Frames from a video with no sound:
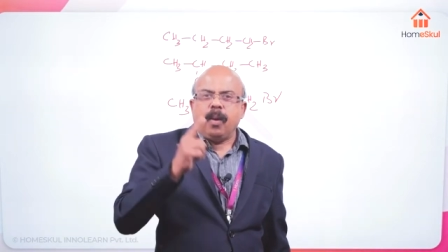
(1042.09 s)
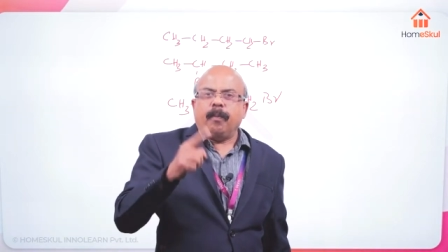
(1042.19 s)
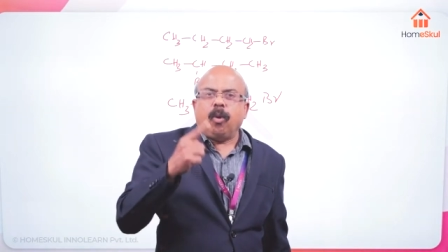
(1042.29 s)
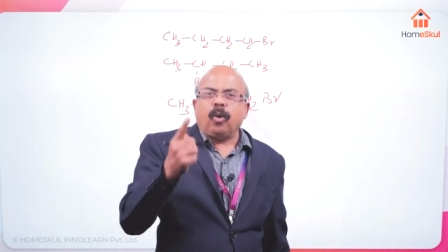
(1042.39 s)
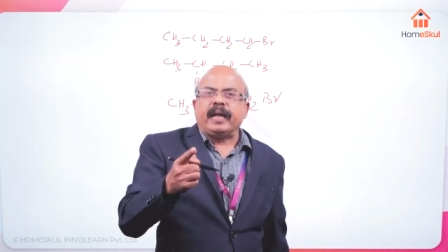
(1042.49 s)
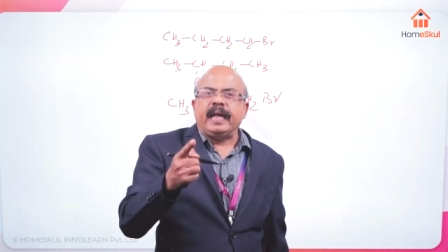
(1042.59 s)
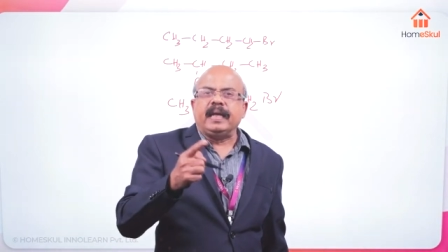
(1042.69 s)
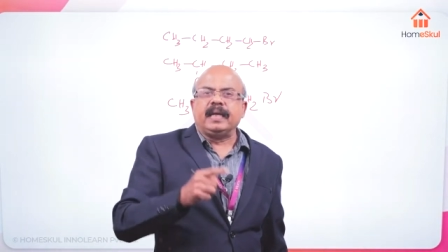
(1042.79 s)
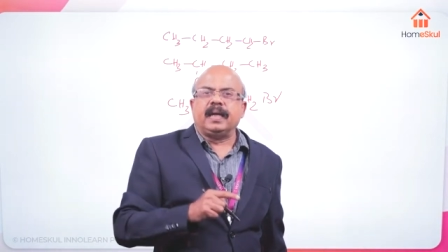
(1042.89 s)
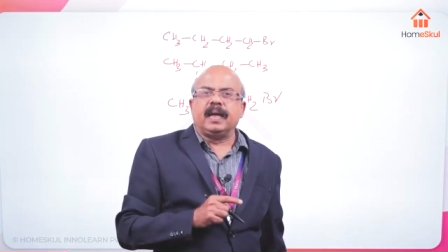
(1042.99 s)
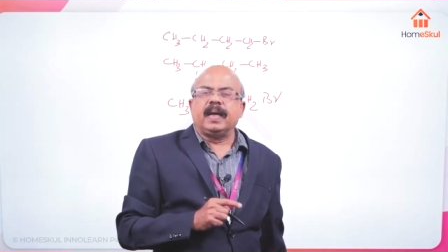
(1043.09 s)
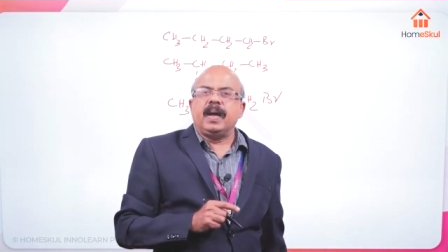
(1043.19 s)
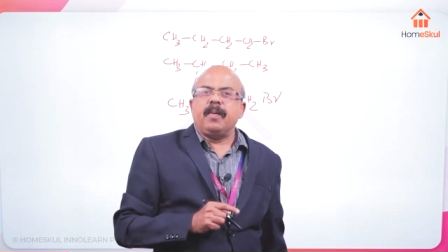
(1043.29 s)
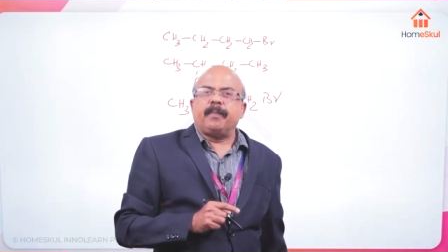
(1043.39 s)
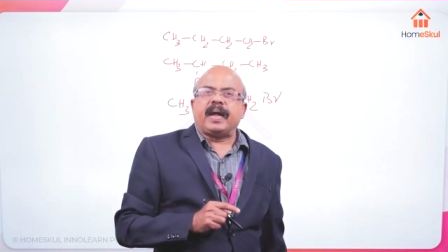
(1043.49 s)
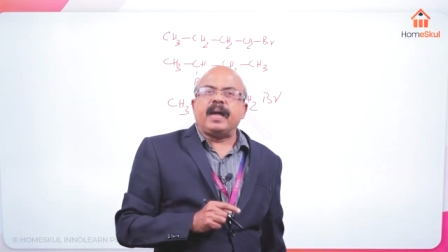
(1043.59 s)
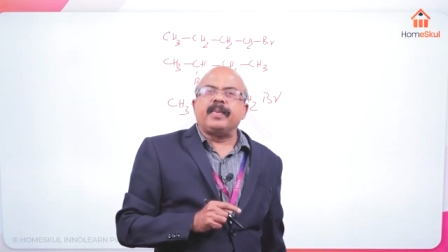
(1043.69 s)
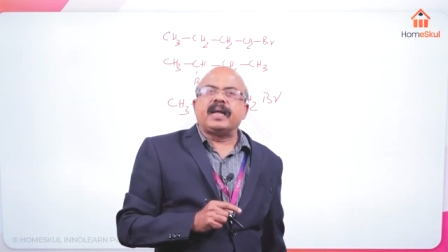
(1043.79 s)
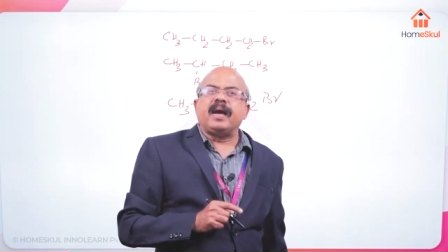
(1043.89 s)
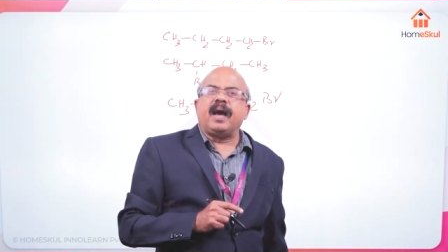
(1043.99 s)
more hindered
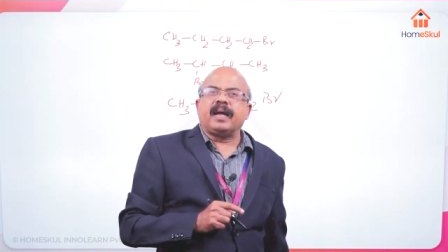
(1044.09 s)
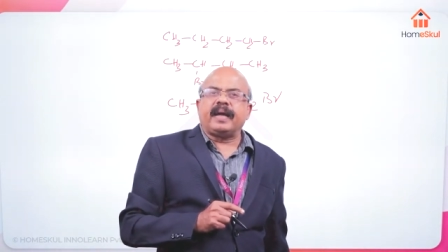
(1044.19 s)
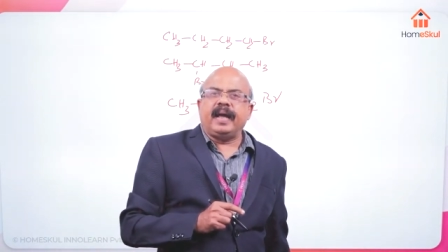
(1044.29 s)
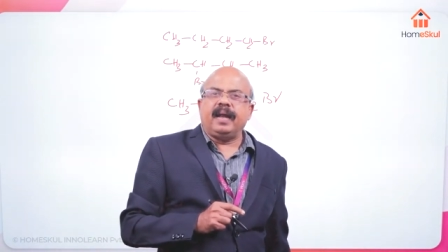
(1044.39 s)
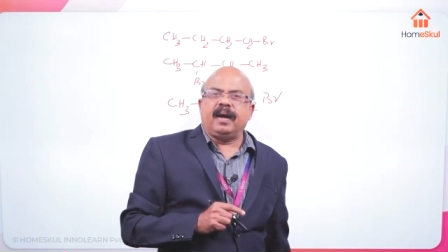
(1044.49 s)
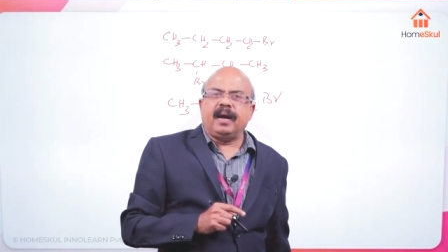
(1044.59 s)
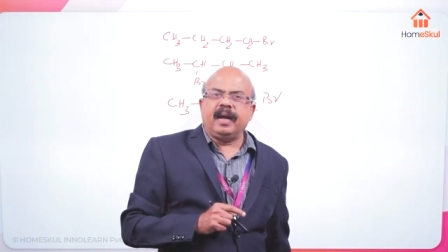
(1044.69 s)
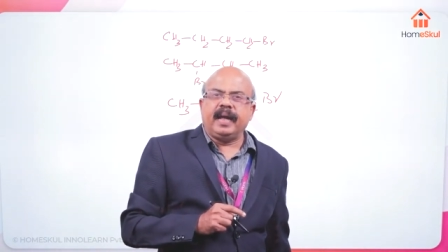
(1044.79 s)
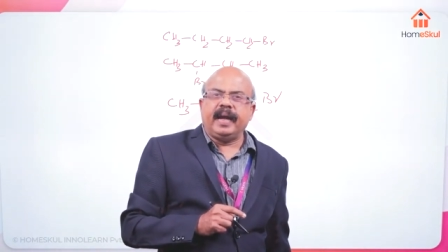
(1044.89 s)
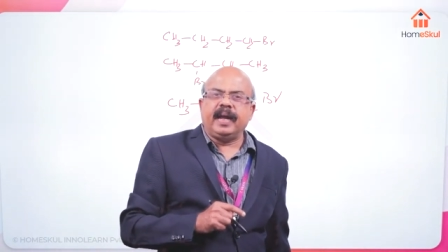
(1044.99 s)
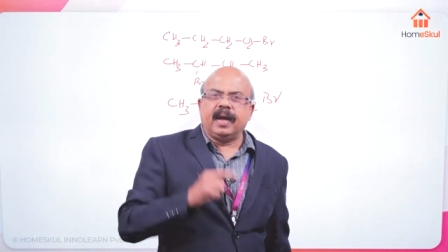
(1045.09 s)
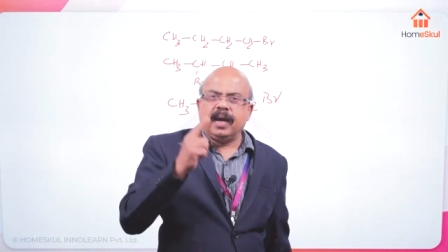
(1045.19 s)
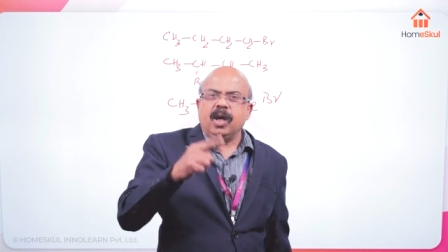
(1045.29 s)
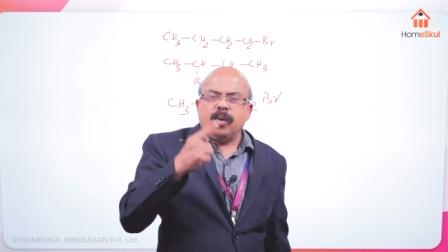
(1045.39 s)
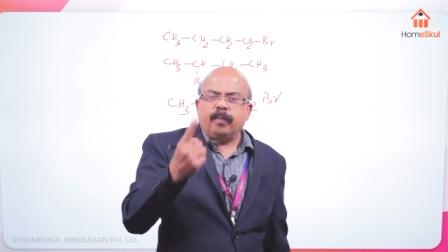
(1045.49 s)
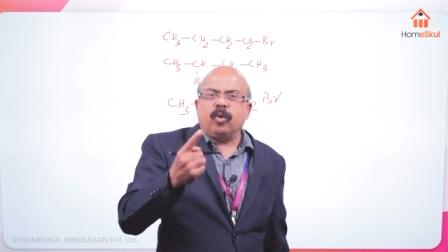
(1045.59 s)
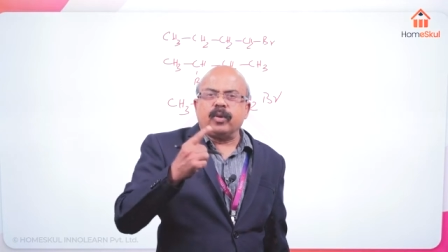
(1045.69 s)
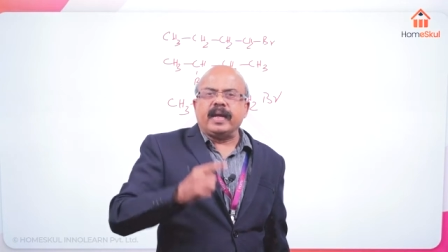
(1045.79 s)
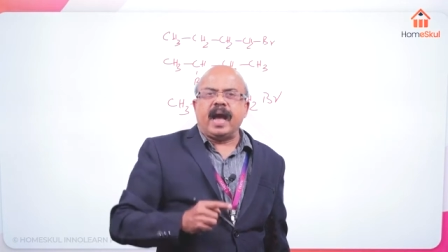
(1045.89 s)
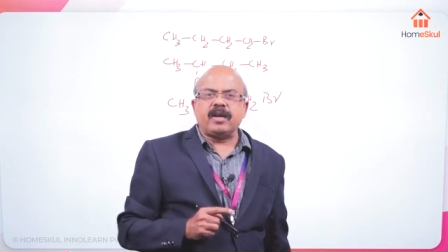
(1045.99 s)
primary alkyl halide, more
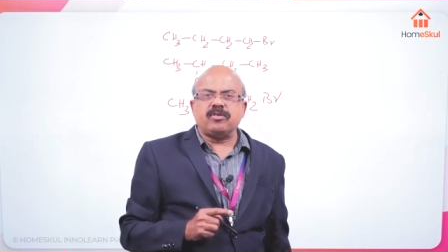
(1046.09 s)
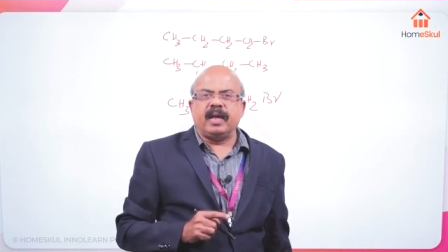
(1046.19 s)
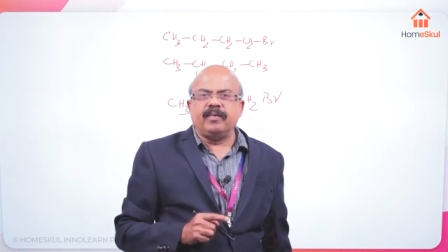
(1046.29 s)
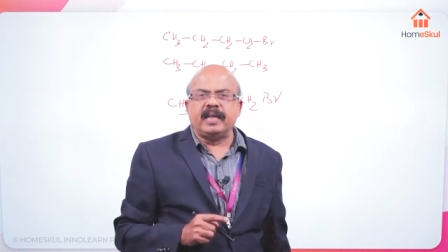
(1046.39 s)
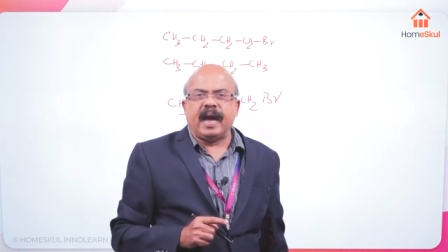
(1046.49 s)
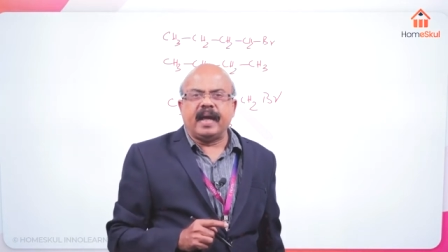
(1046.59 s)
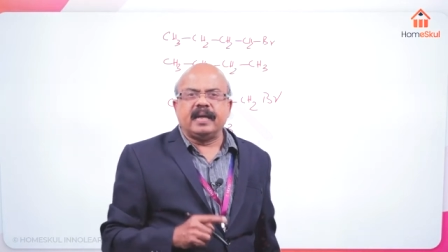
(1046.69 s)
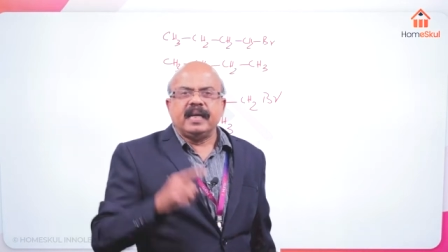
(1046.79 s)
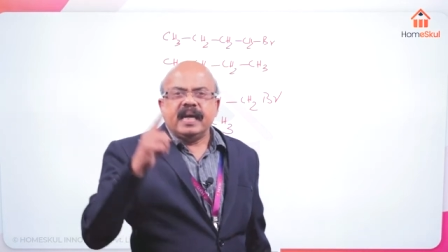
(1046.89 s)
reactive than,